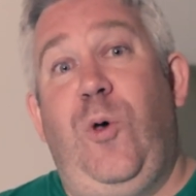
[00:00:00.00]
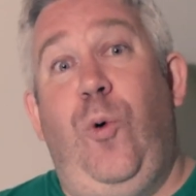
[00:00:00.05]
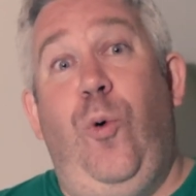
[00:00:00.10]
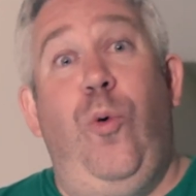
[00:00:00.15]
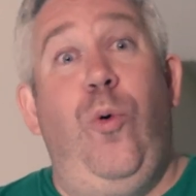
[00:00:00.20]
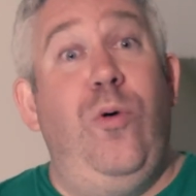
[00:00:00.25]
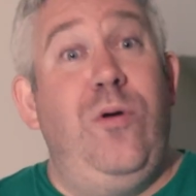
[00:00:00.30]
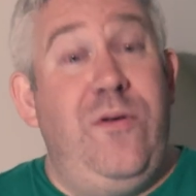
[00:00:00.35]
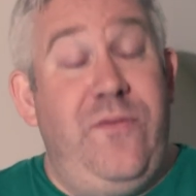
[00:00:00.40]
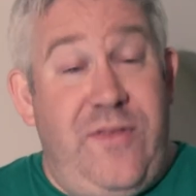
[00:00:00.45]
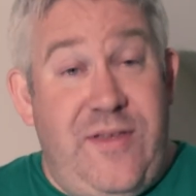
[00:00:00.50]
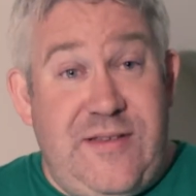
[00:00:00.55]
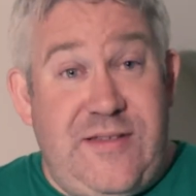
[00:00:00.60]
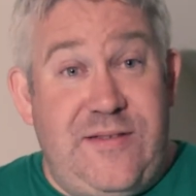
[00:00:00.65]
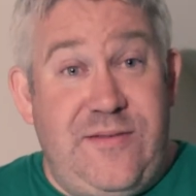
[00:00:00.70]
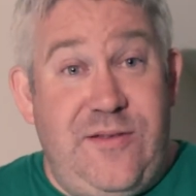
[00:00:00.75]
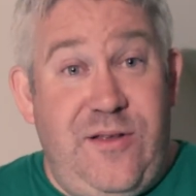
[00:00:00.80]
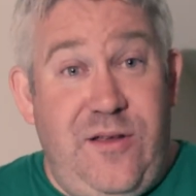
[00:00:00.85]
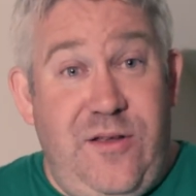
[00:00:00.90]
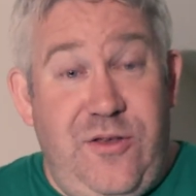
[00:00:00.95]
All of
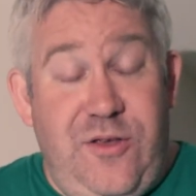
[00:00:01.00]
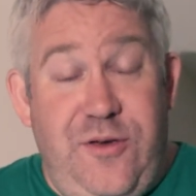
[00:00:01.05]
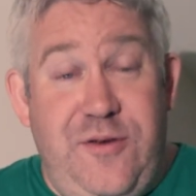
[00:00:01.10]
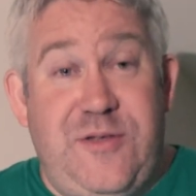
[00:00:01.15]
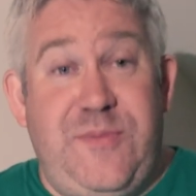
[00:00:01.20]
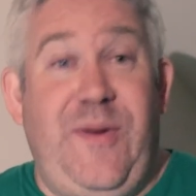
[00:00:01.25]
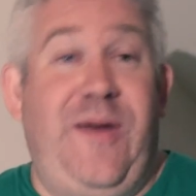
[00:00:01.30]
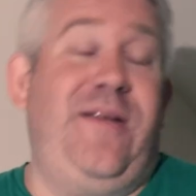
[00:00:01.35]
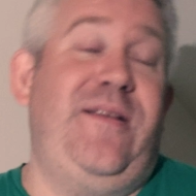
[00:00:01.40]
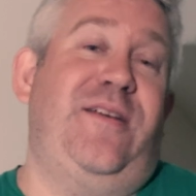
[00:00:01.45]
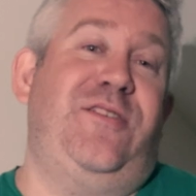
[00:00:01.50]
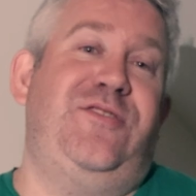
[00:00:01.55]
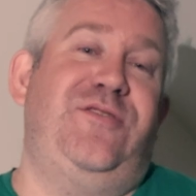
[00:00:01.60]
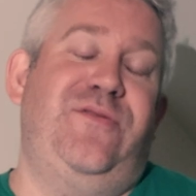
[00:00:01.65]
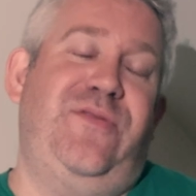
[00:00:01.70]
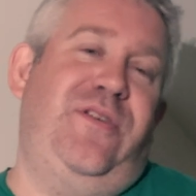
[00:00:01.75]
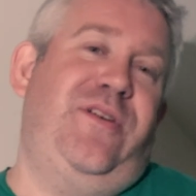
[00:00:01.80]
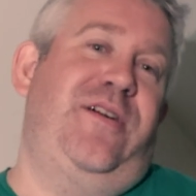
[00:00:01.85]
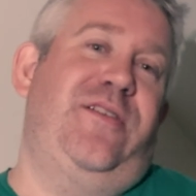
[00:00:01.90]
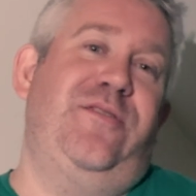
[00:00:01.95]
this news about
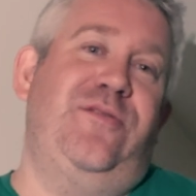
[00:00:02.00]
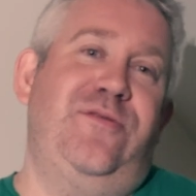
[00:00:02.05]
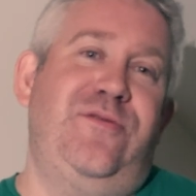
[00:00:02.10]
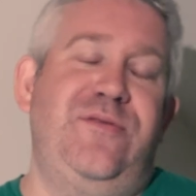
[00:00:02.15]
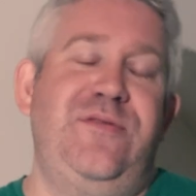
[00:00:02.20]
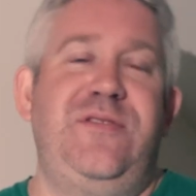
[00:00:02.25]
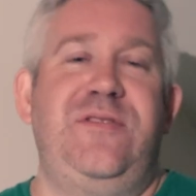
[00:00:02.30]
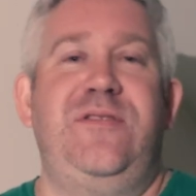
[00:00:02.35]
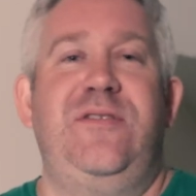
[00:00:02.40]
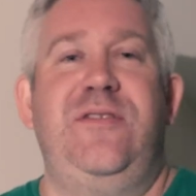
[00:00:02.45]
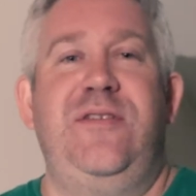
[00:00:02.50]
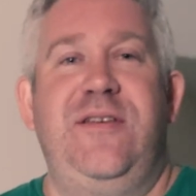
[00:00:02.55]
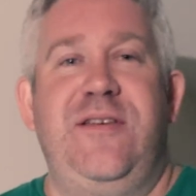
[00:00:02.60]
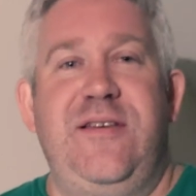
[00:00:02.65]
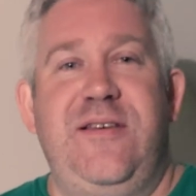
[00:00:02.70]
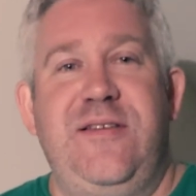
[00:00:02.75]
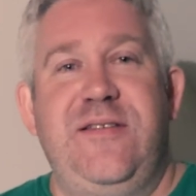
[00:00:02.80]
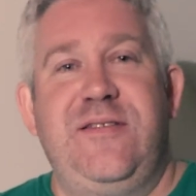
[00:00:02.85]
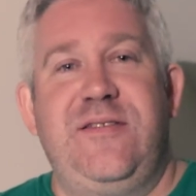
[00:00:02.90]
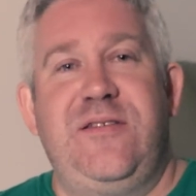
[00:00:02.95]
national finals
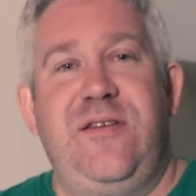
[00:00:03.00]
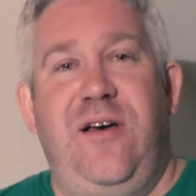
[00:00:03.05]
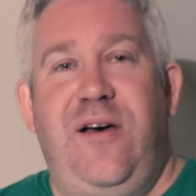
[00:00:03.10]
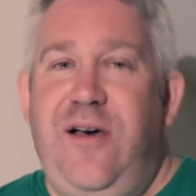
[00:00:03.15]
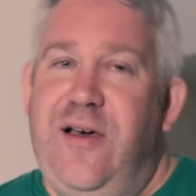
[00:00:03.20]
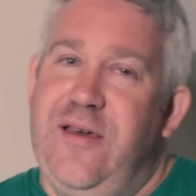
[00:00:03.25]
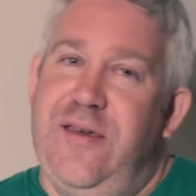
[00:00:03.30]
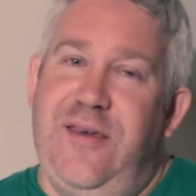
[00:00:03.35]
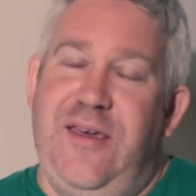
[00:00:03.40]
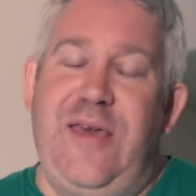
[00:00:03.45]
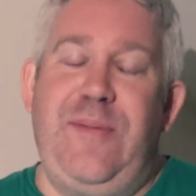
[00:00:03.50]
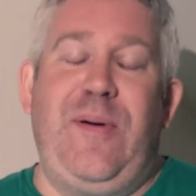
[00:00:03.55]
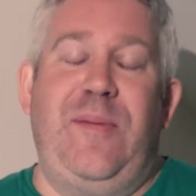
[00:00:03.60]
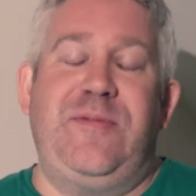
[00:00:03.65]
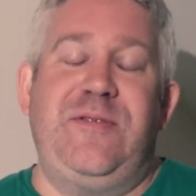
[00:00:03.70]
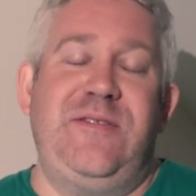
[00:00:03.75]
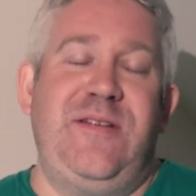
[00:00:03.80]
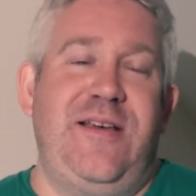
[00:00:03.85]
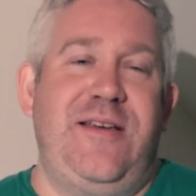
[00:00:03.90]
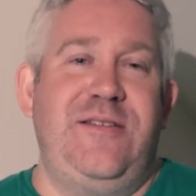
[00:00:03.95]
is I keep
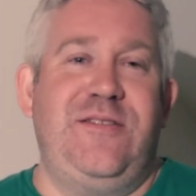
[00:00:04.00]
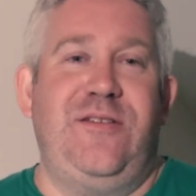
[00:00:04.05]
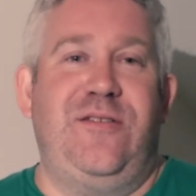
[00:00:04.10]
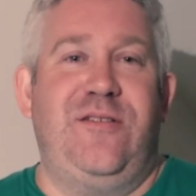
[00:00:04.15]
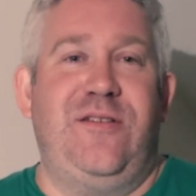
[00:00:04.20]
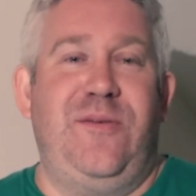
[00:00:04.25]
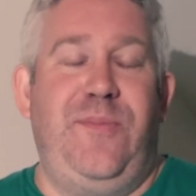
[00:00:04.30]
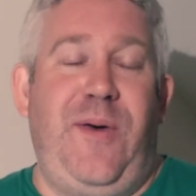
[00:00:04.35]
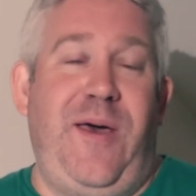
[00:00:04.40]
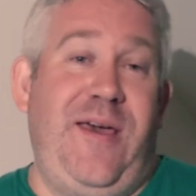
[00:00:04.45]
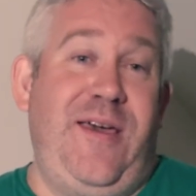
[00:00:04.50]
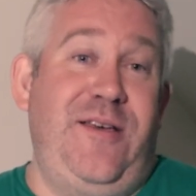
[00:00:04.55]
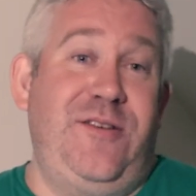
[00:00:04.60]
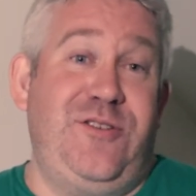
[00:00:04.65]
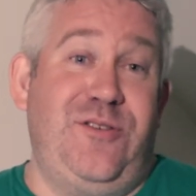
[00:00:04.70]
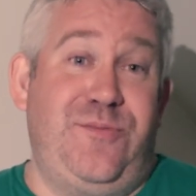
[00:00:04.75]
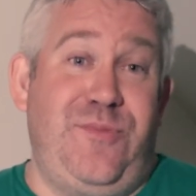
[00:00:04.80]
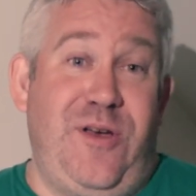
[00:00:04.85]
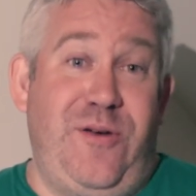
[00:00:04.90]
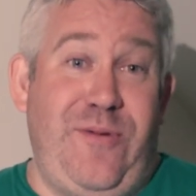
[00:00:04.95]
up to date on a
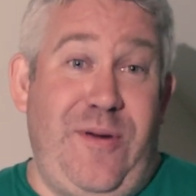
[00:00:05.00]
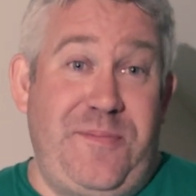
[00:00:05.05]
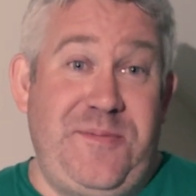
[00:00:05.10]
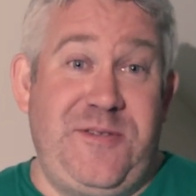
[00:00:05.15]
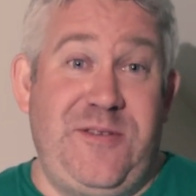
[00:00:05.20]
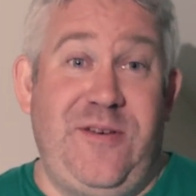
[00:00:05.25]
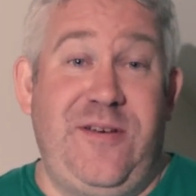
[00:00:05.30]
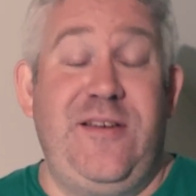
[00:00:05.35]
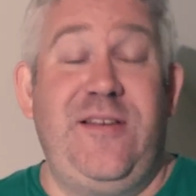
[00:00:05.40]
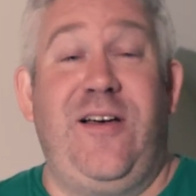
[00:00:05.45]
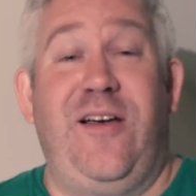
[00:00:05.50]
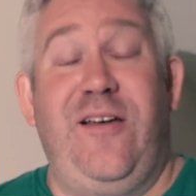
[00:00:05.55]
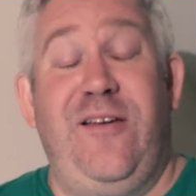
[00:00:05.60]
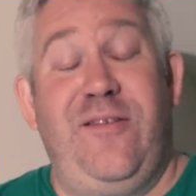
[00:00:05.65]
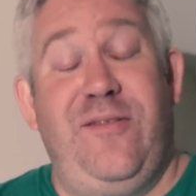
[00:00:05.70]
page on my website.